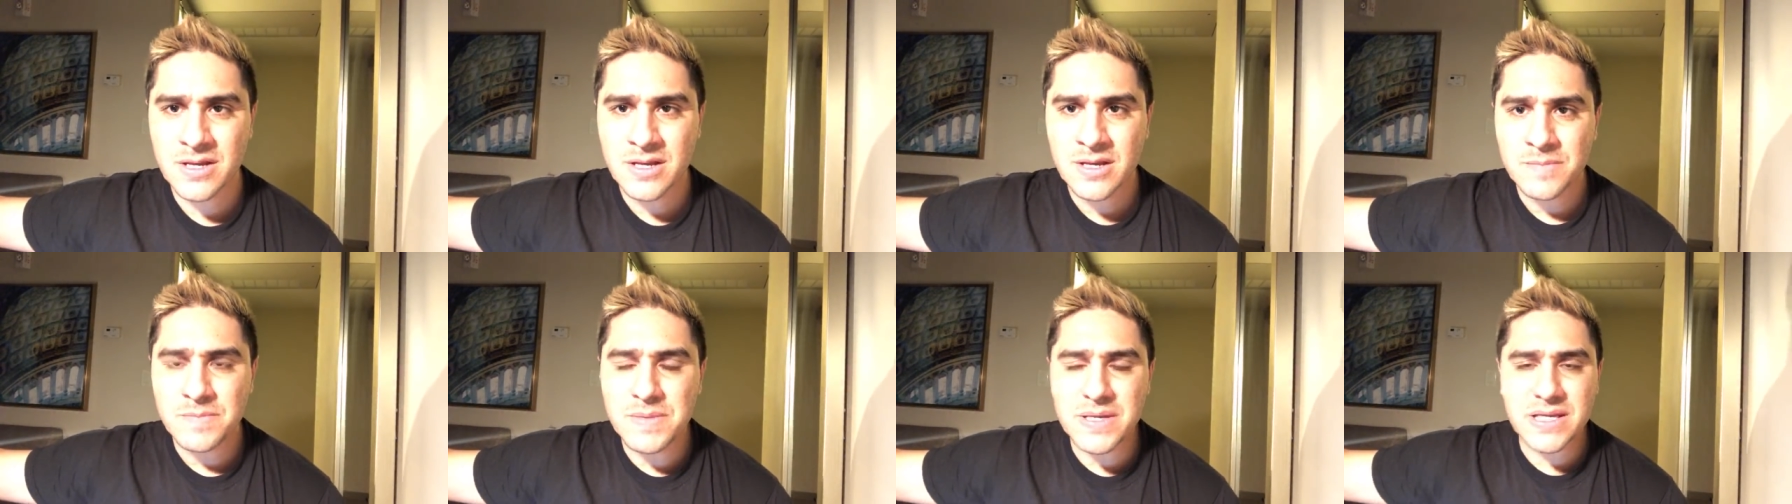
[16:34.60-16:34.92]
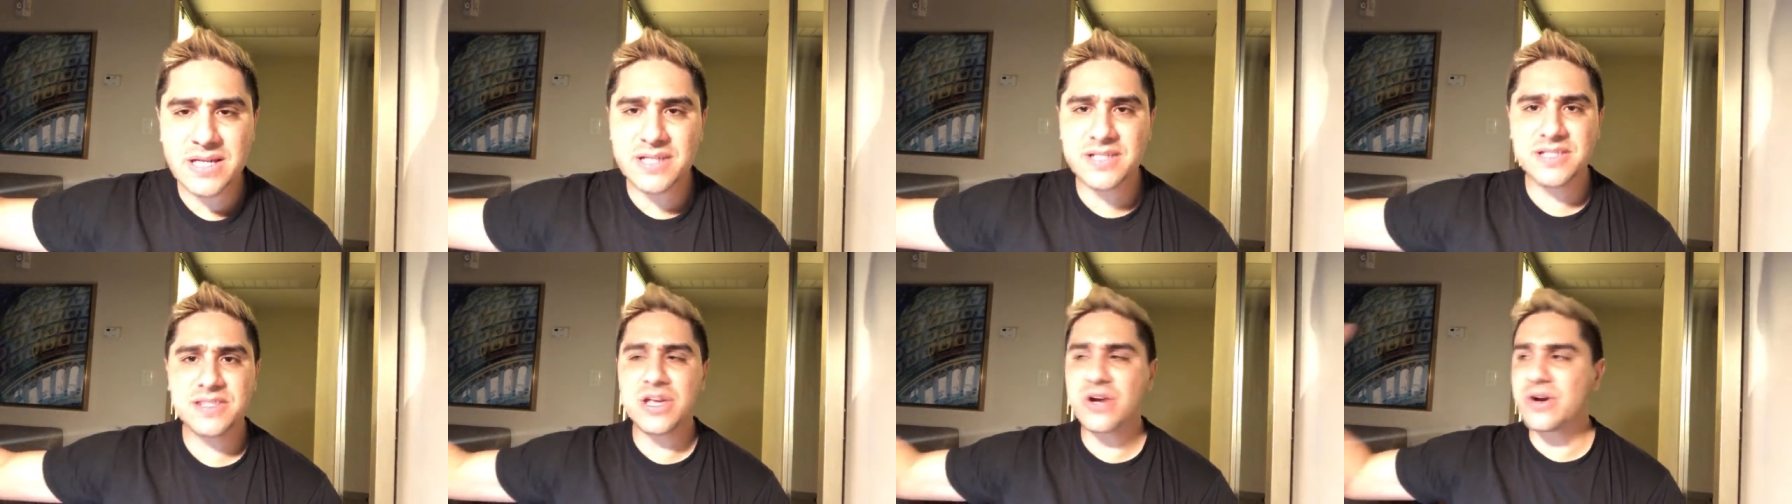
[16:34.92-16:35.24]

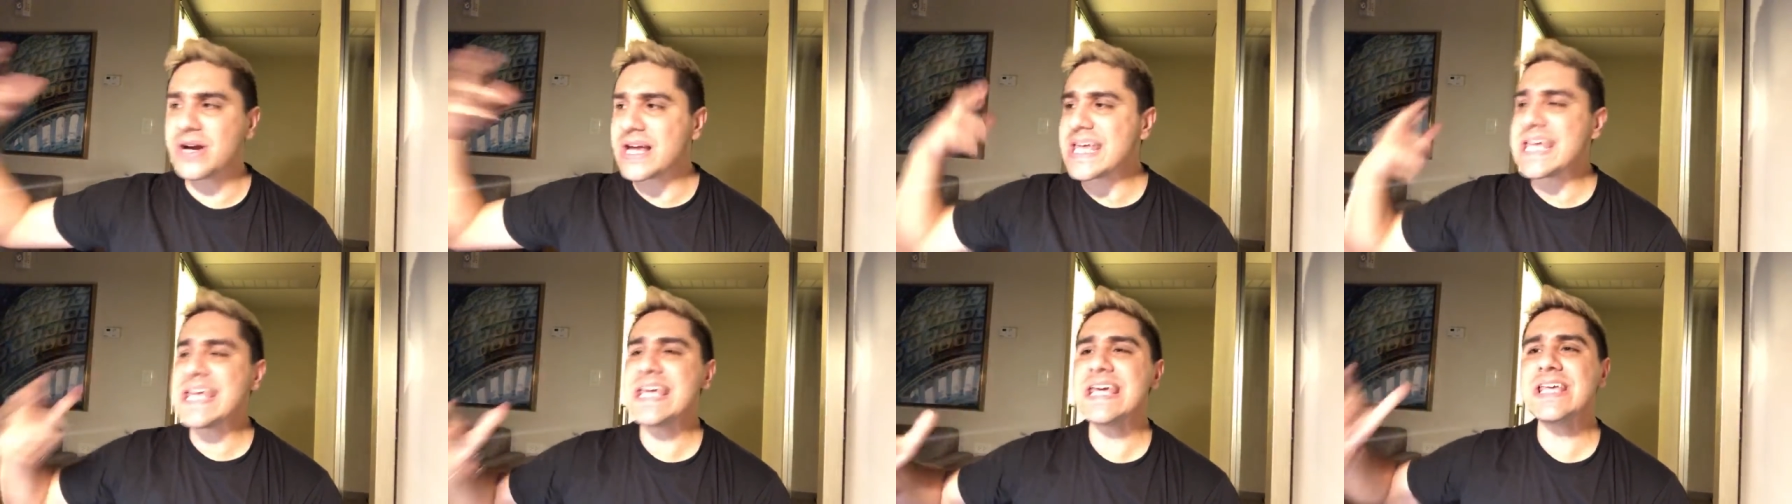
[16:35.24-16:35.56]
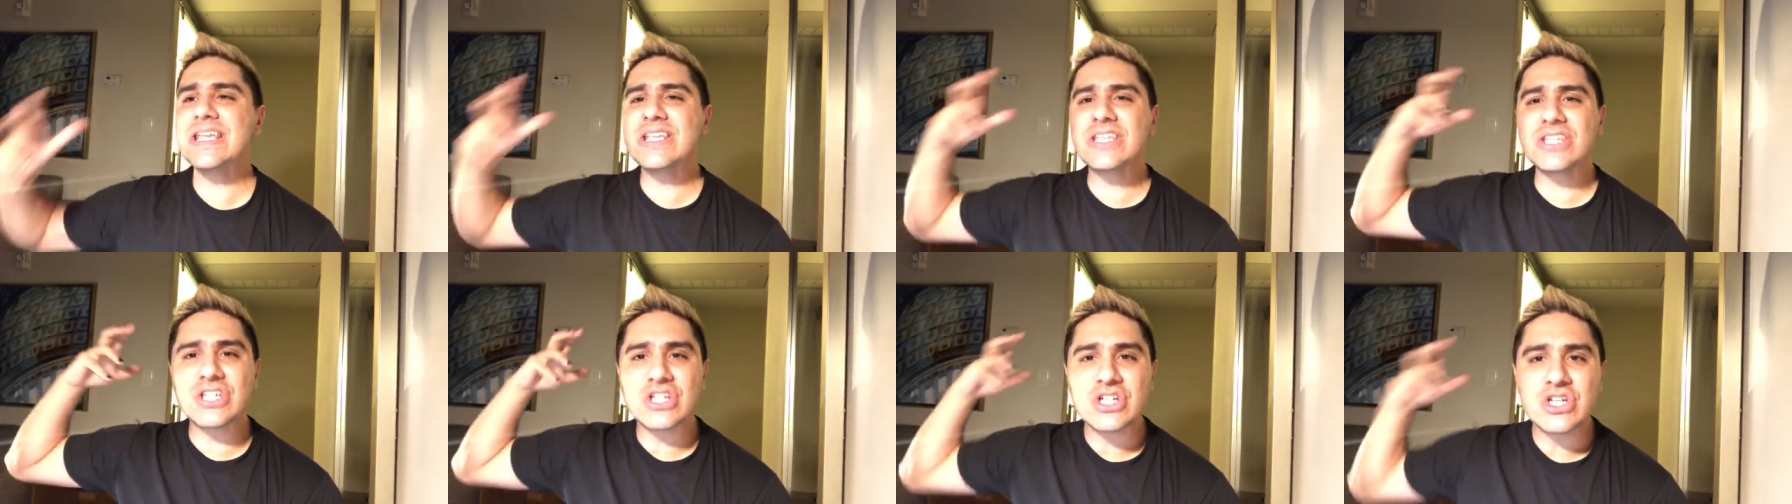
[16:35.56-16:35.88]
because there
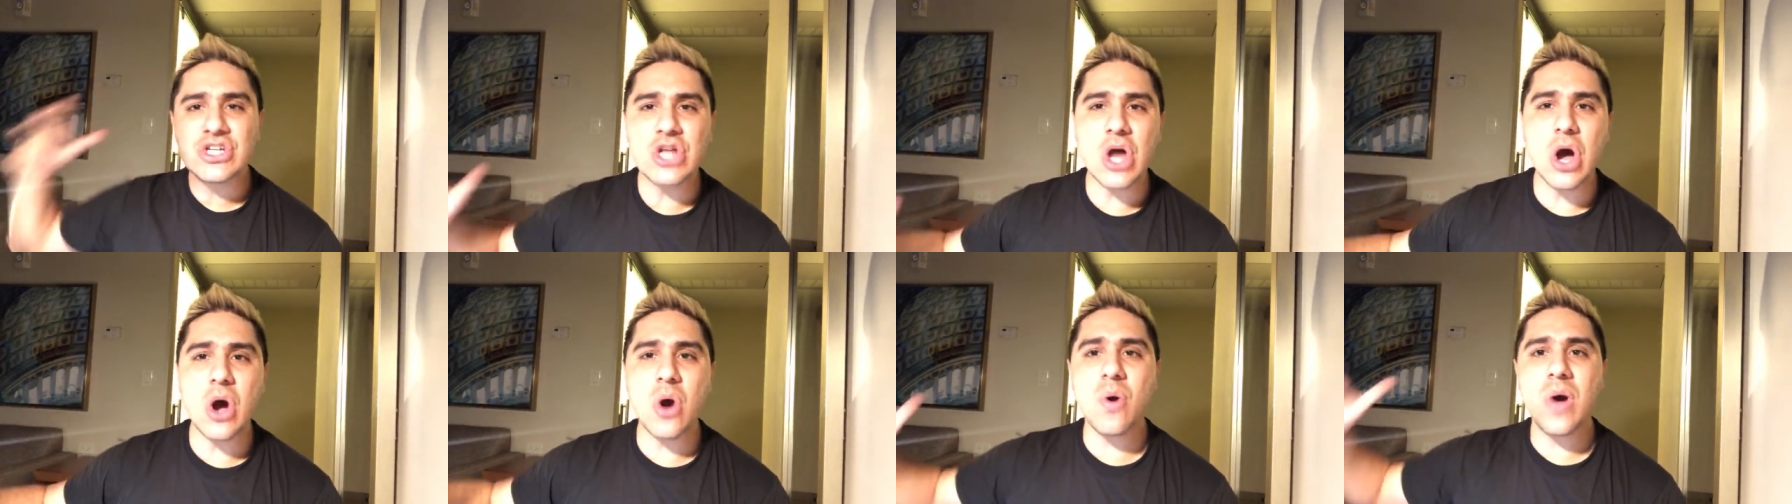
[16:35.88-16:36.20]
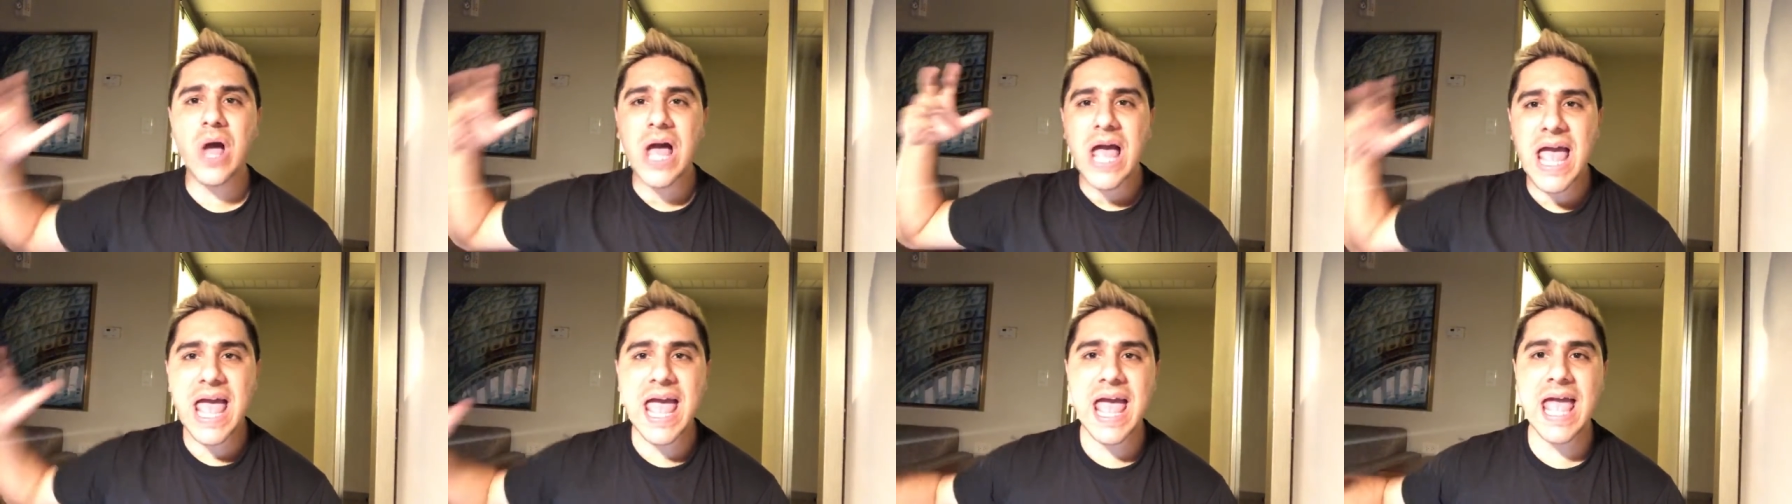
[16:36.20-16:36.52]
is
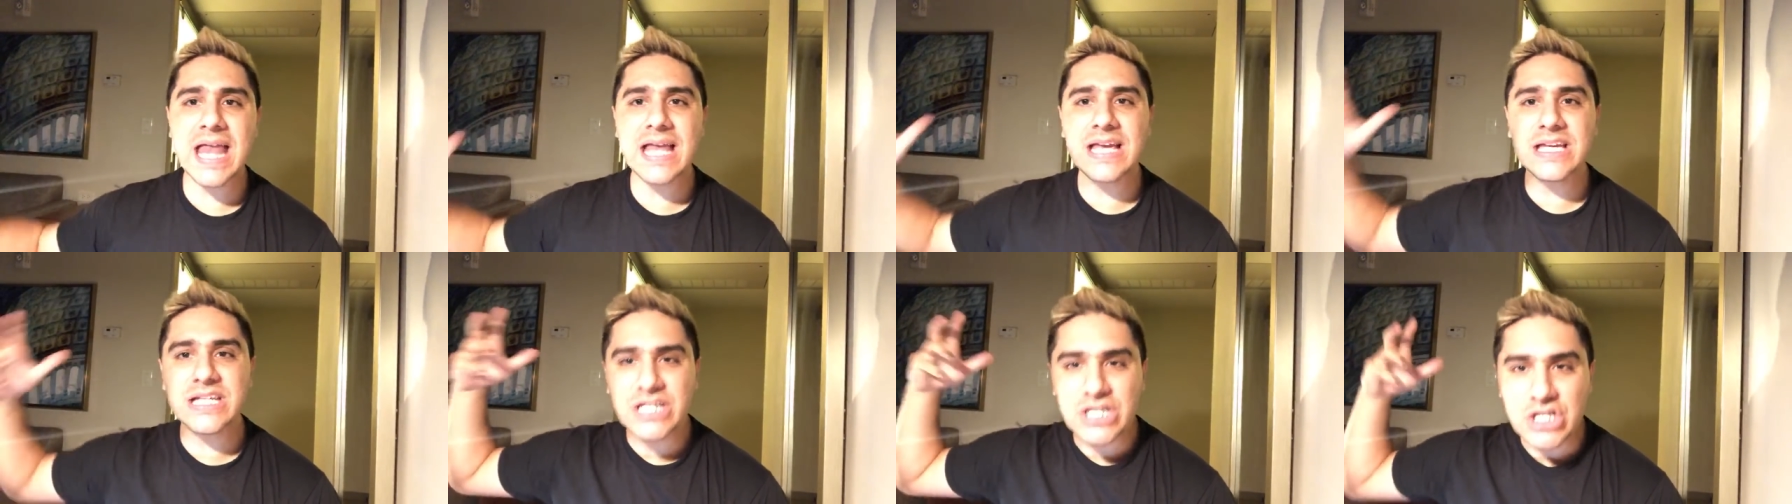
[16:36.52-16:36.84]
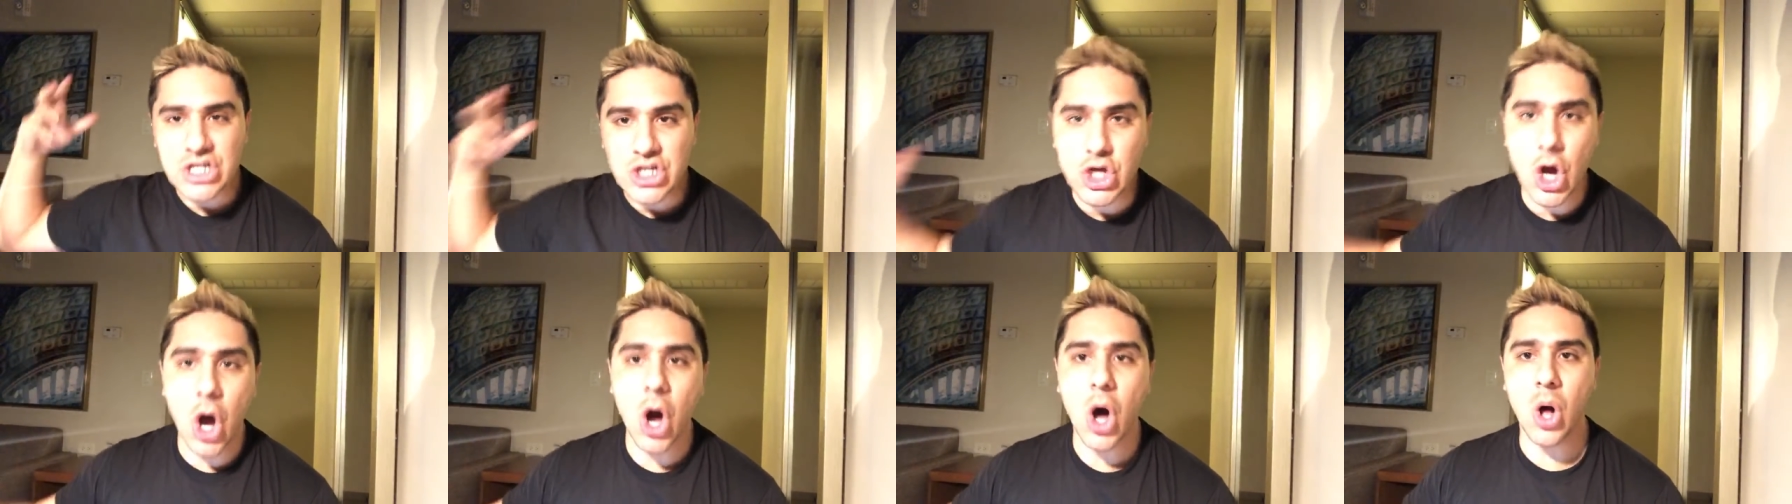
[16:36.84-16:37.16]
no end
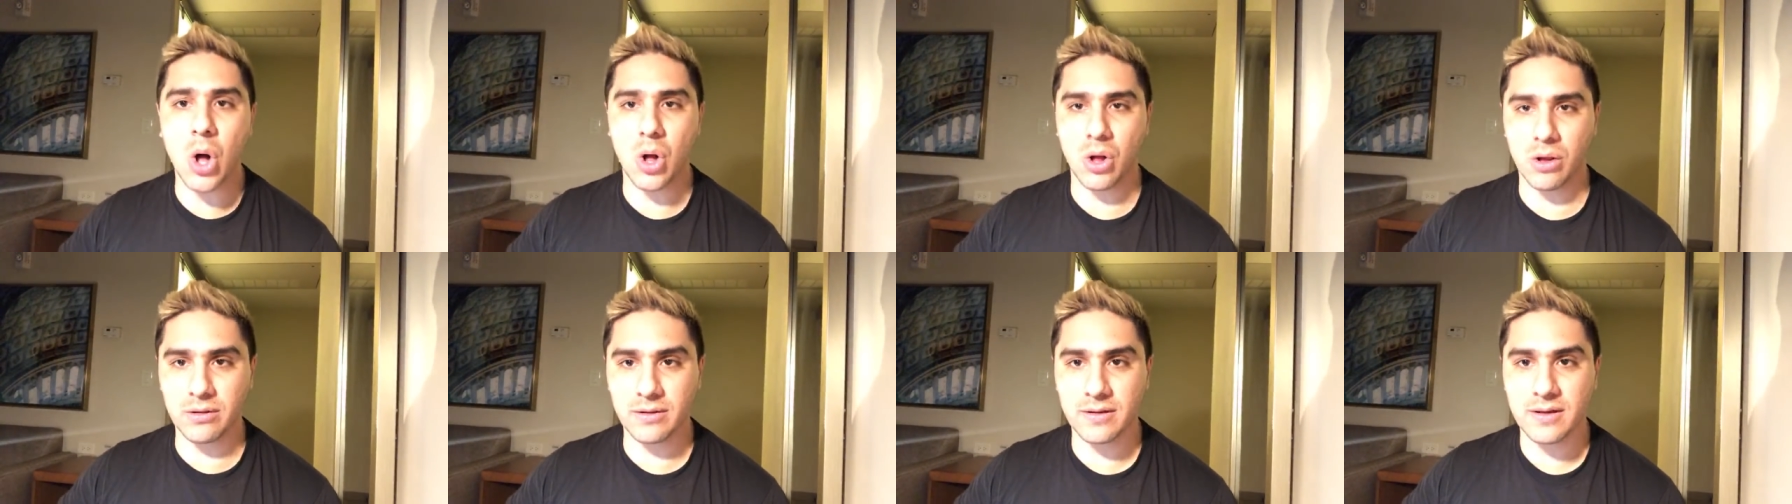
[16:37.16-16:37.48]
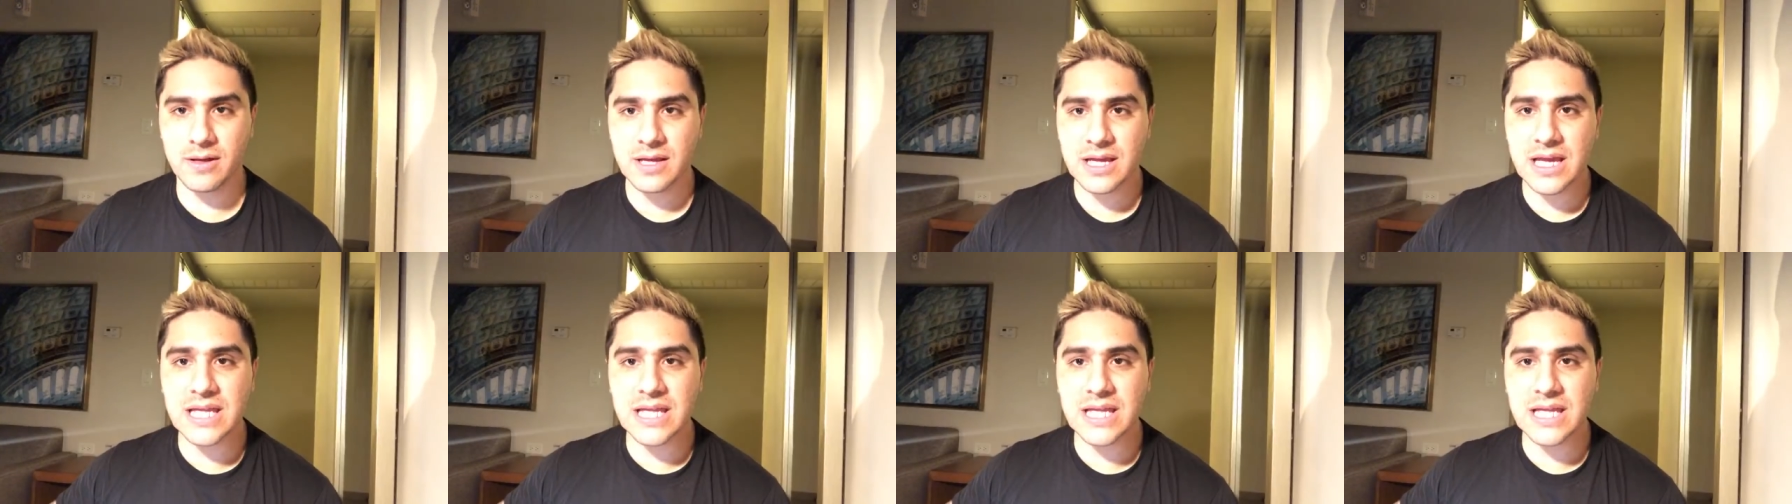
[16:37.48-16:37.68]
goal